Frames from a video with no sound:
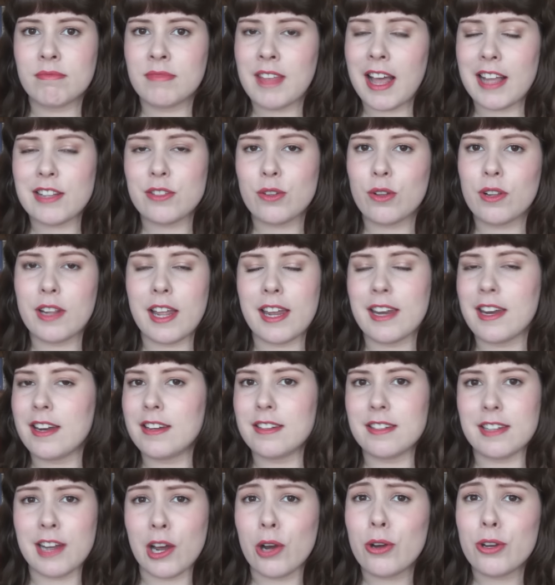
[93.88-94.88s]
That's all I
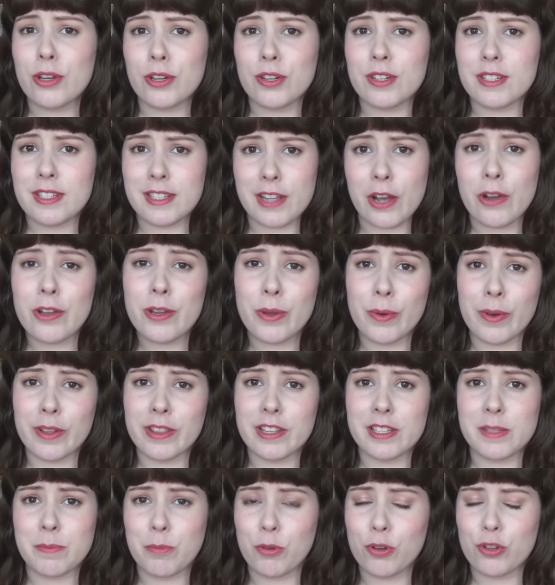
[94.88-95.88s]
need to tell you to sell you
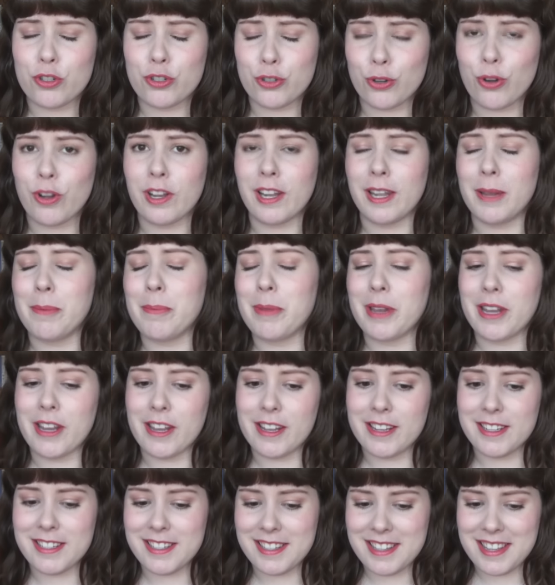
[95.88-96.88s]
on this book, surely,
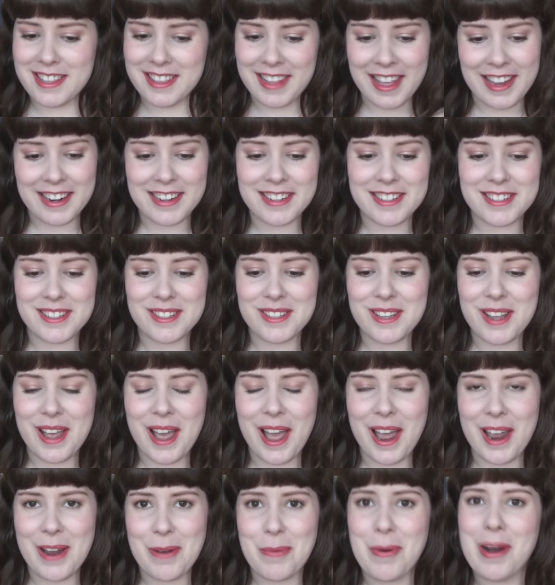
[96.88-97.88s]
because that is
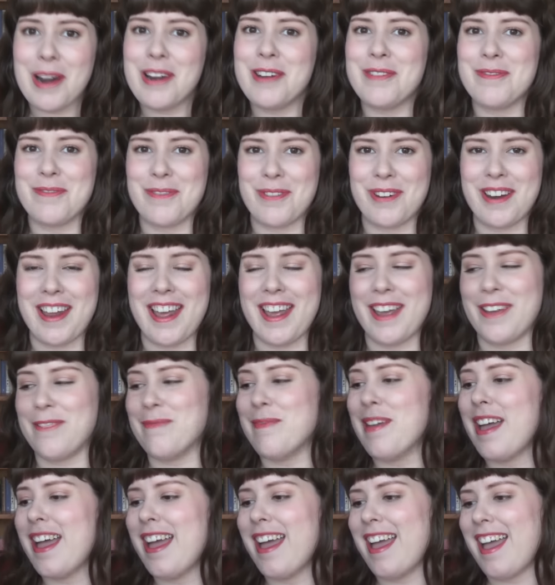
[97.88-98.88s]
a wonderful
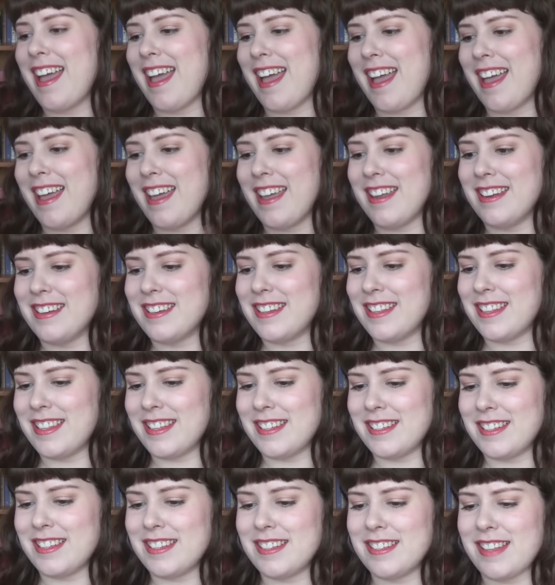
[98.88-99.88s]
name. And
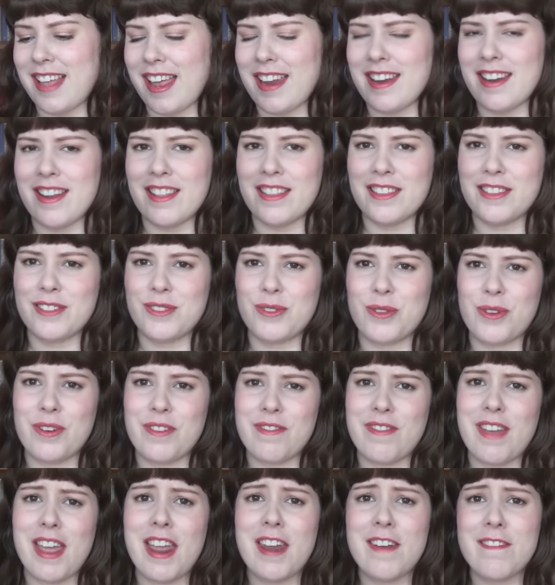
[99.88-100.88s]
this is another sort
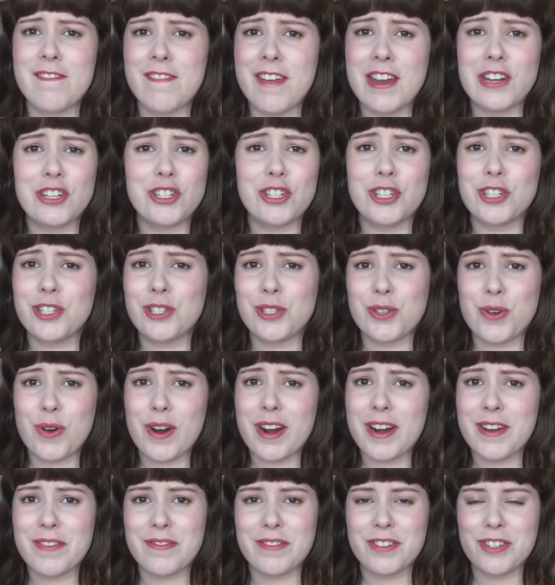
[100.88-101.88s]
of adventure
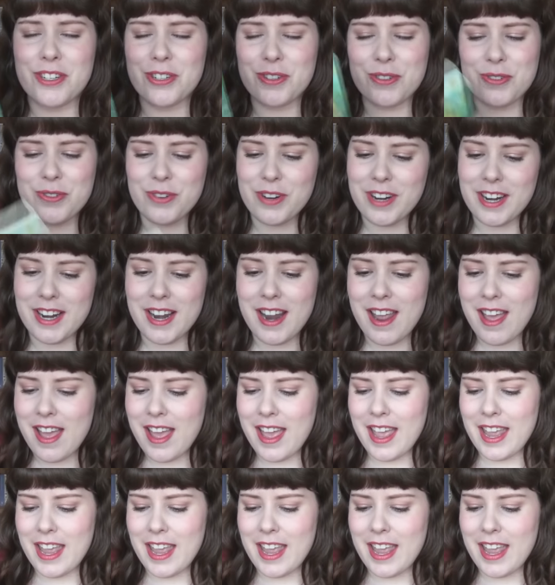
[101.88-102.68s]
story for children.